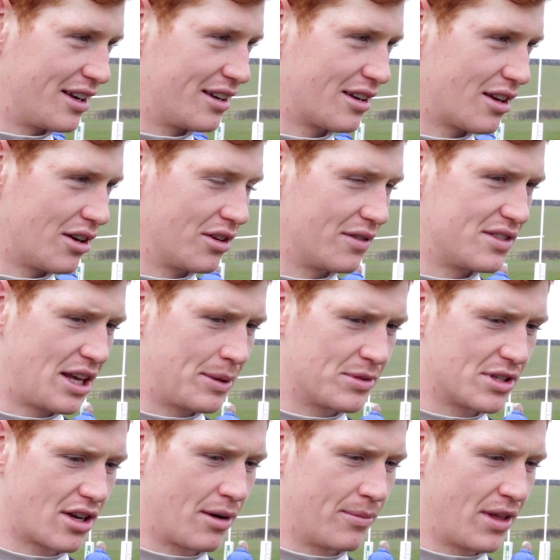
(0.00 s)
and kind of
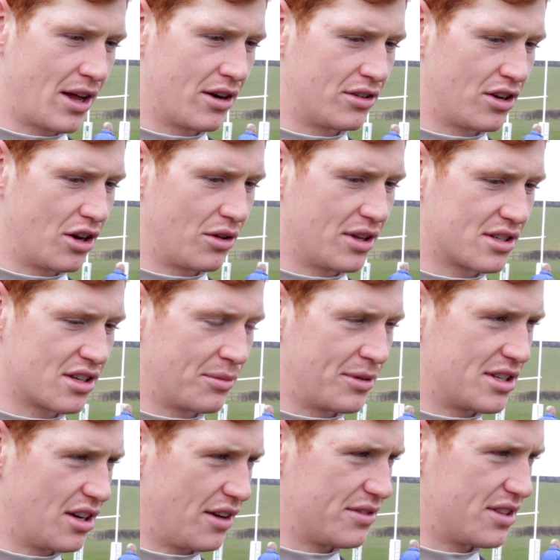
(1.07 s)
teams to come there and know that it's going
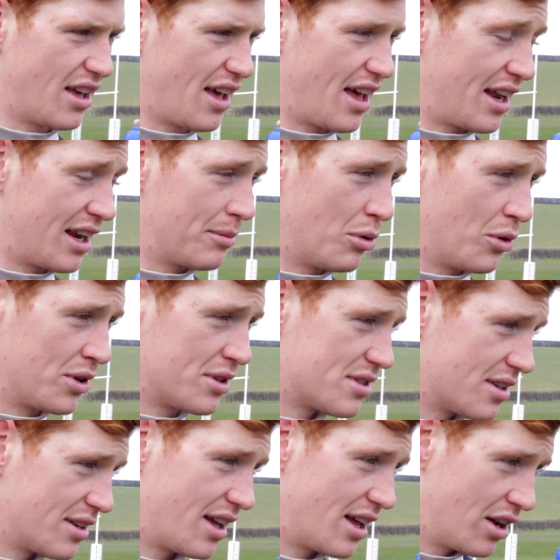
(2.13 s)
to be tough to get any
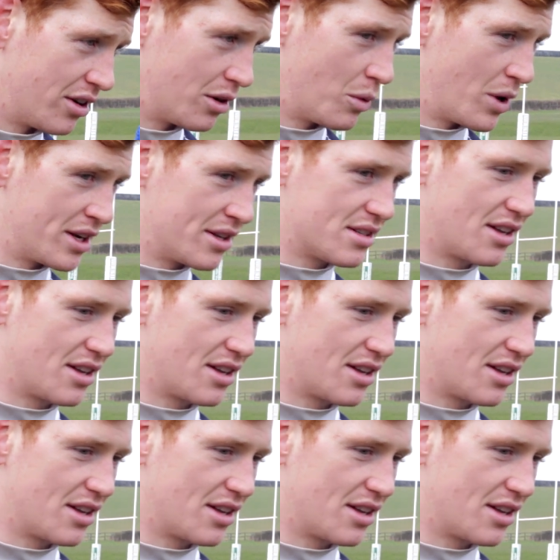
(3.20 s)
points, let alone a win.